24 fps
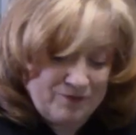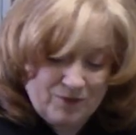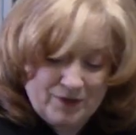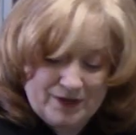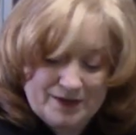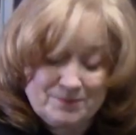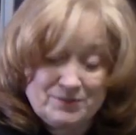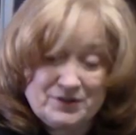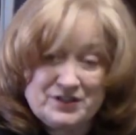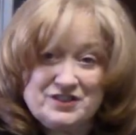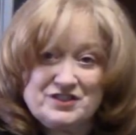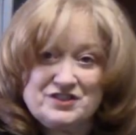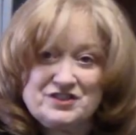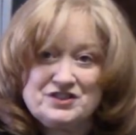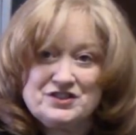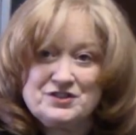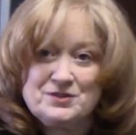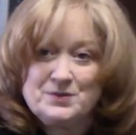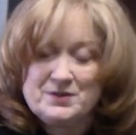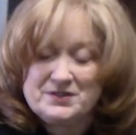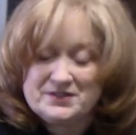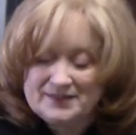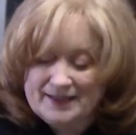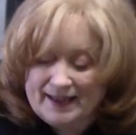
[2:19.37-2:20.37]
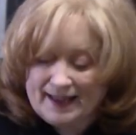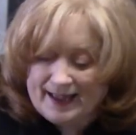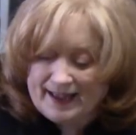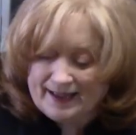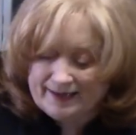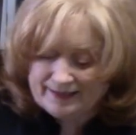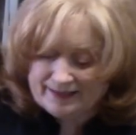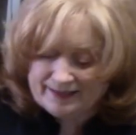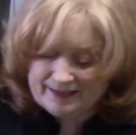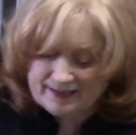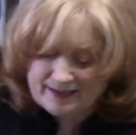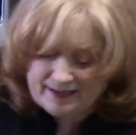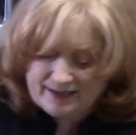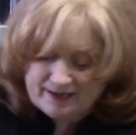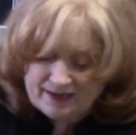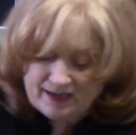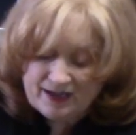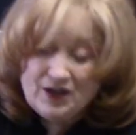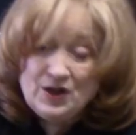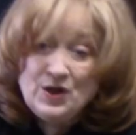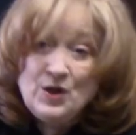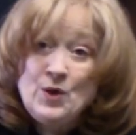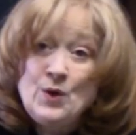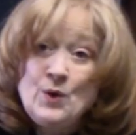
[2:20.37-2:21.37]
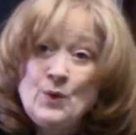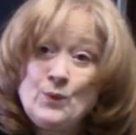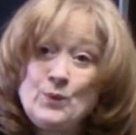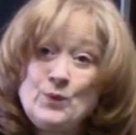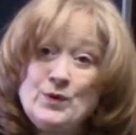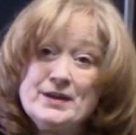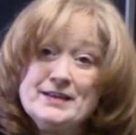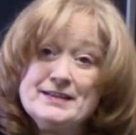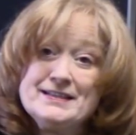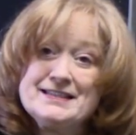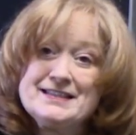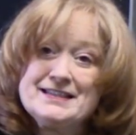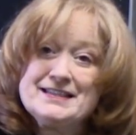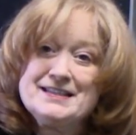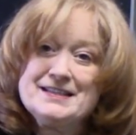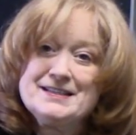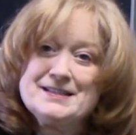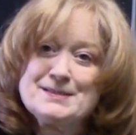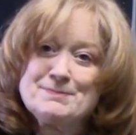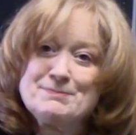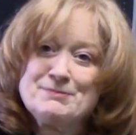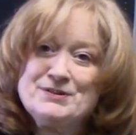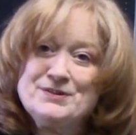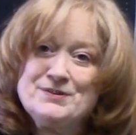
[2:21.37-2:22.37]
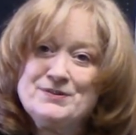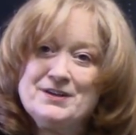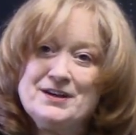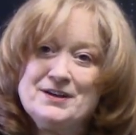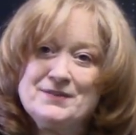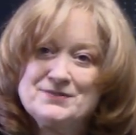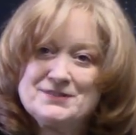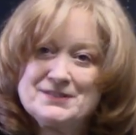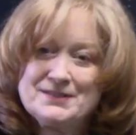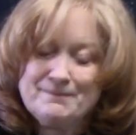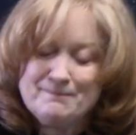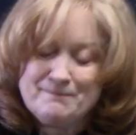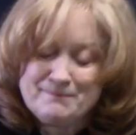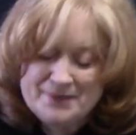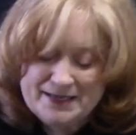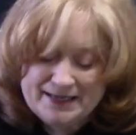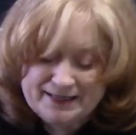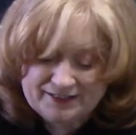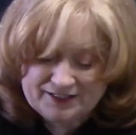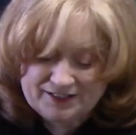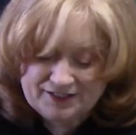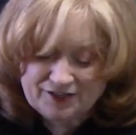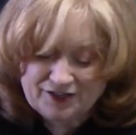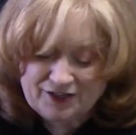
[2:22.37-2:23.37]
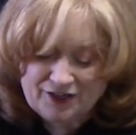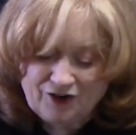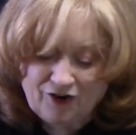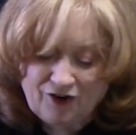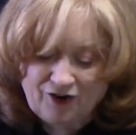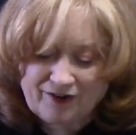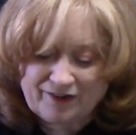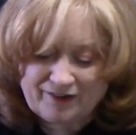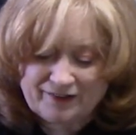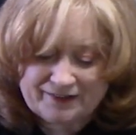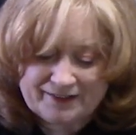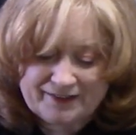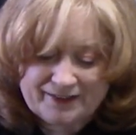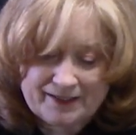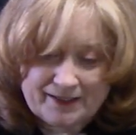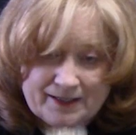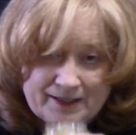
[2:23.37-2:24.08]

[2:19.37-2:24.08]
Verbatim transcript: What I'm going to do is add in one teaspoon of some minced garlic.